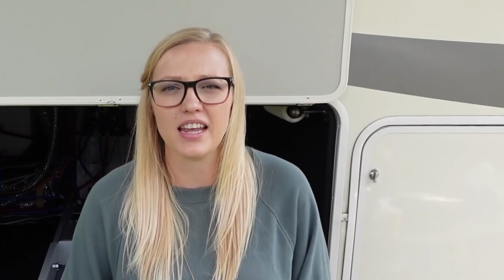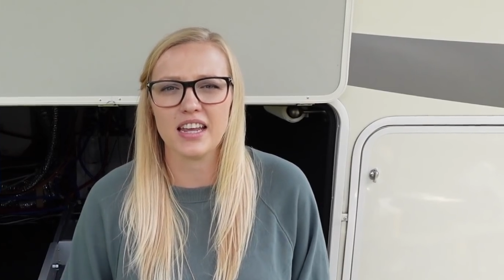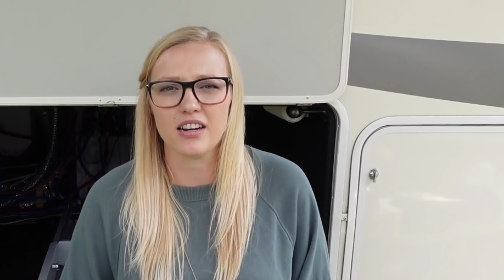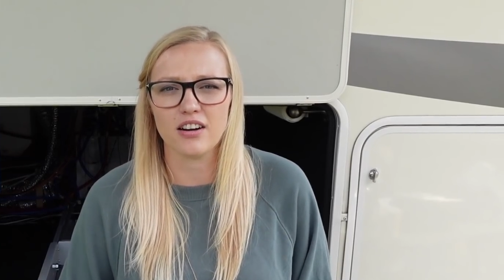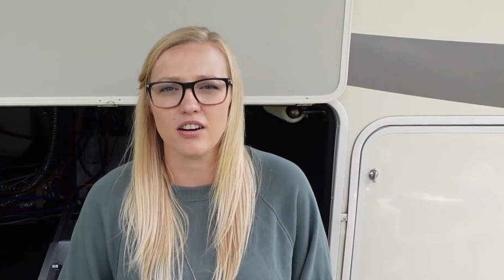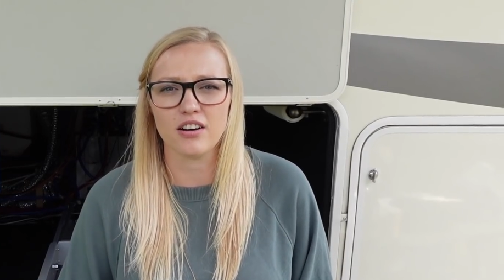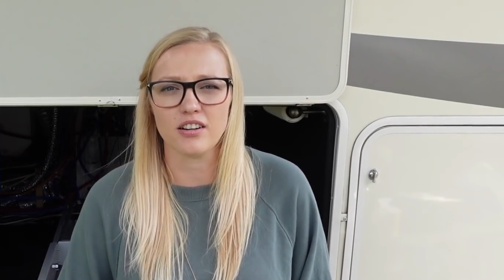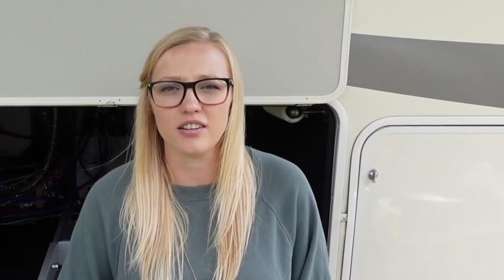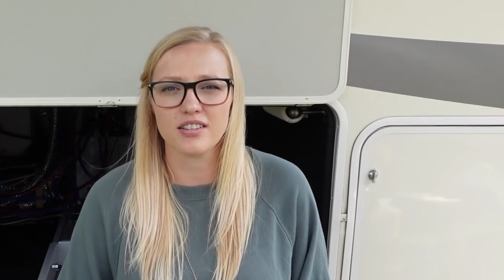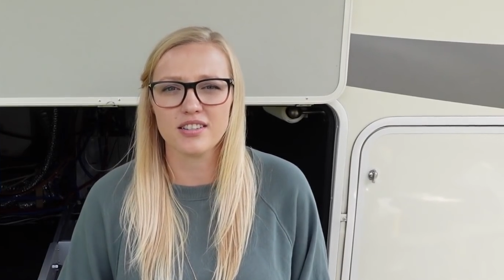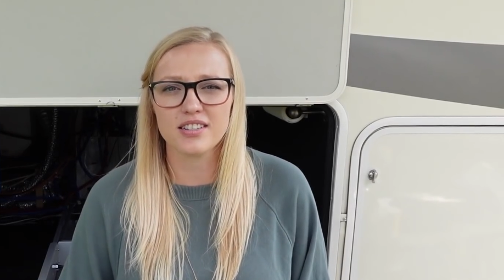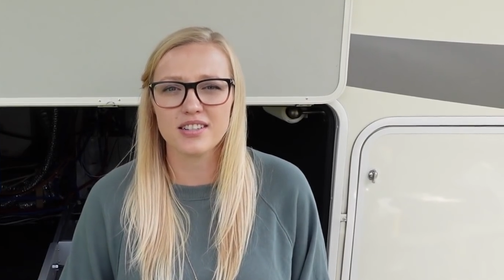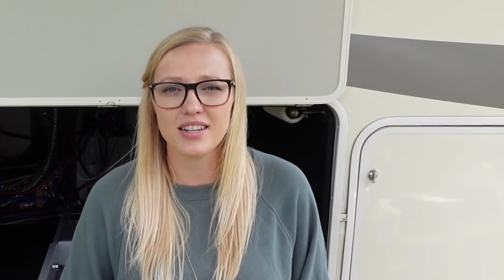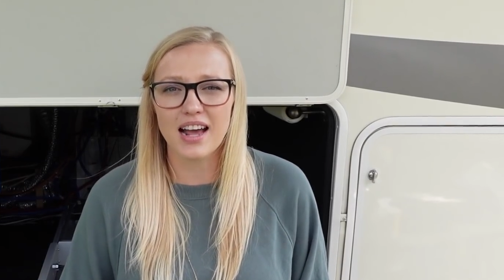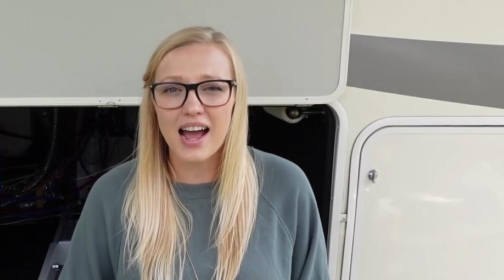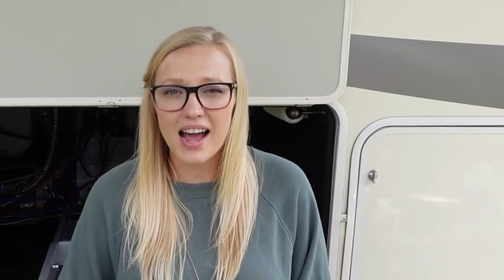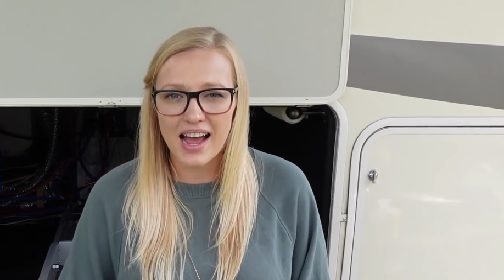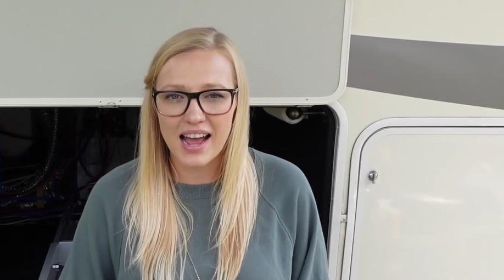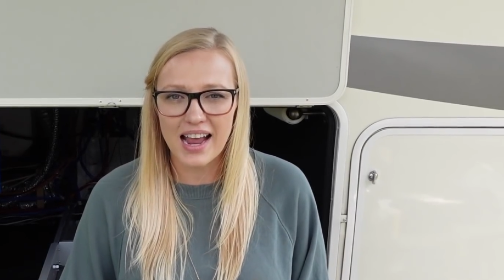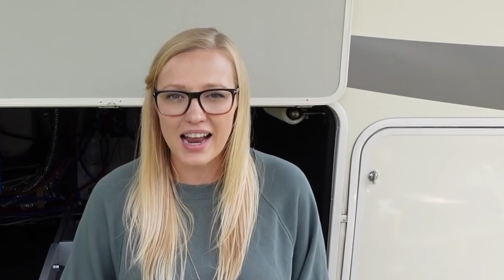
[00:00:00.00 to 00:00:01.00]
in our
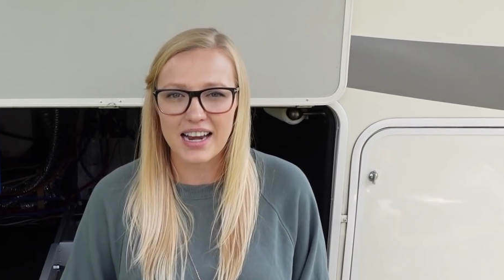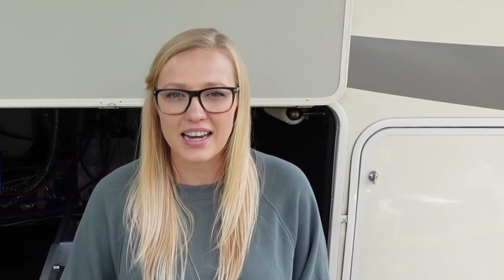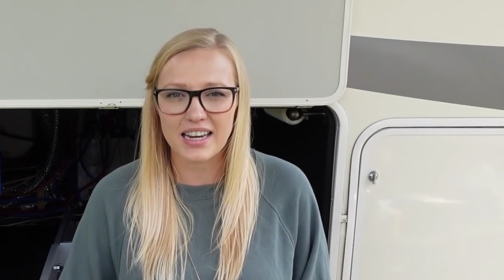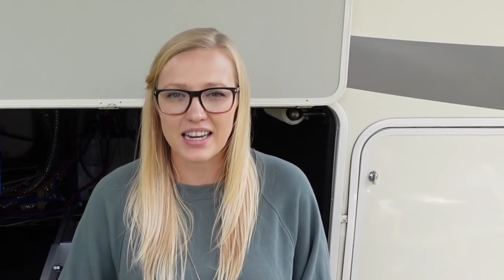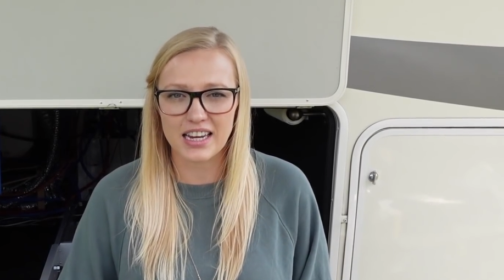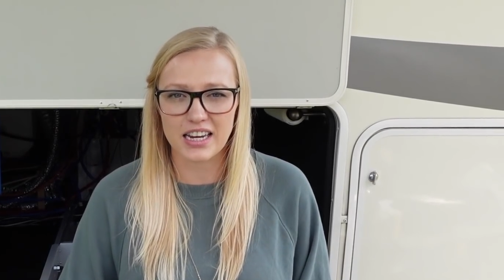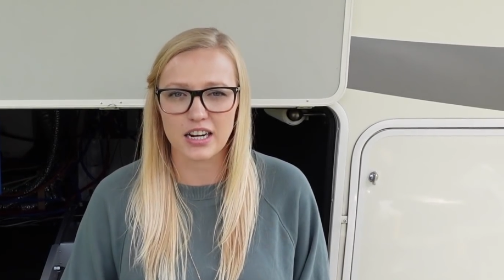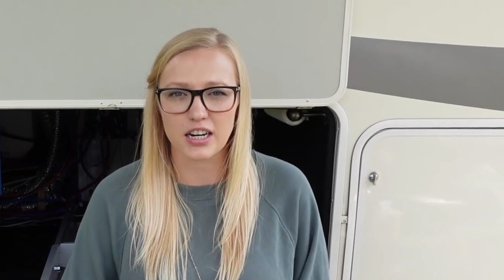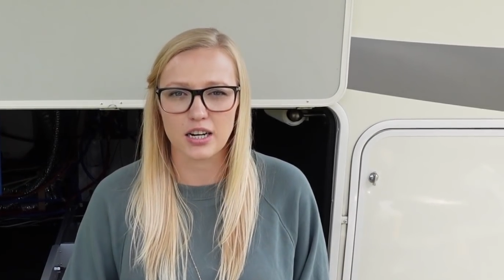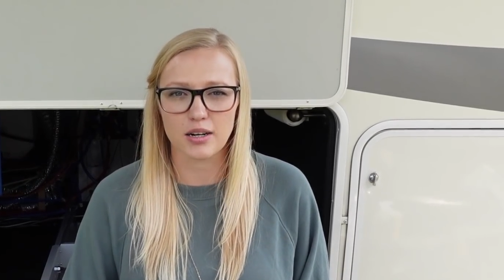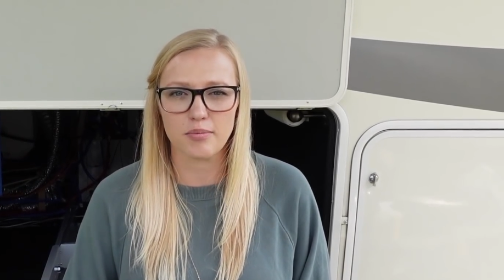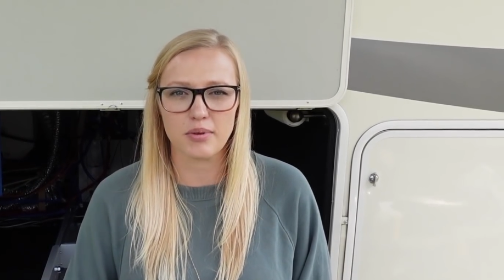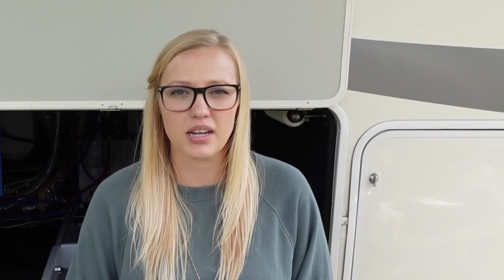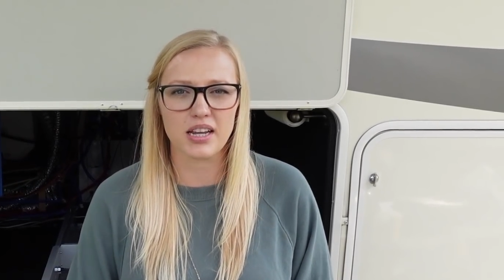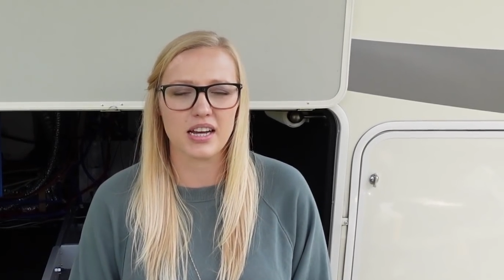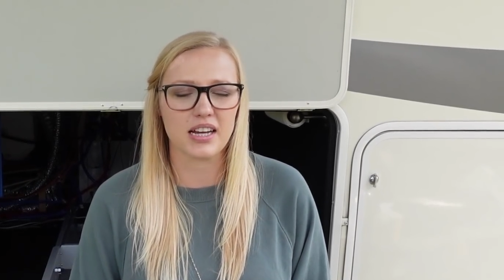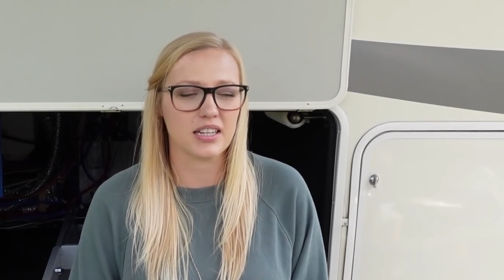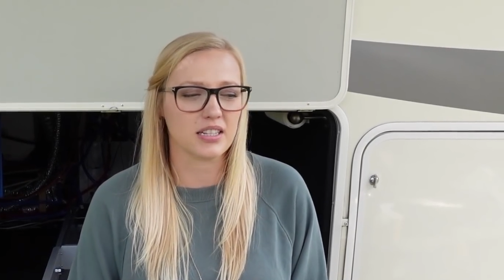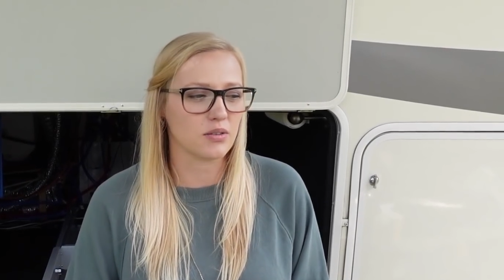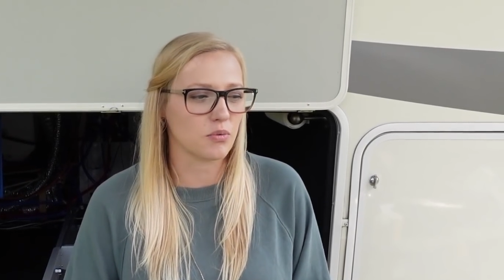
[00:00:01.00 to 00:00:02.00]
side here,
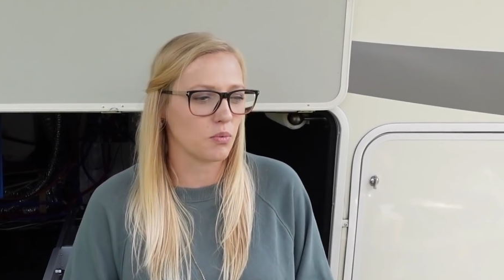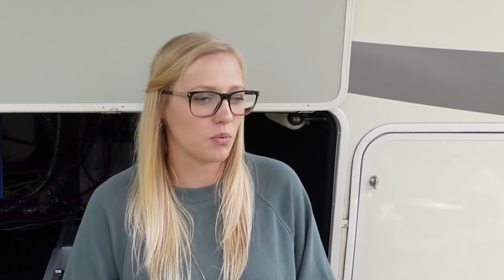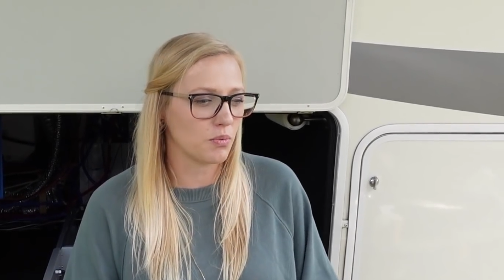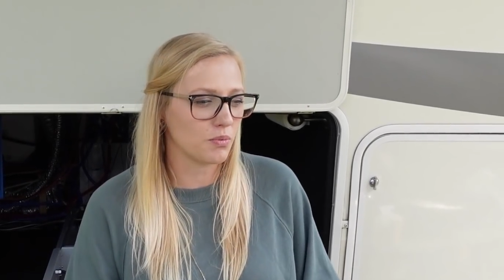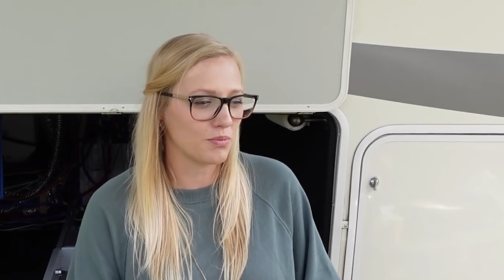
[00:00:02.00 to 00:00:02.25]
because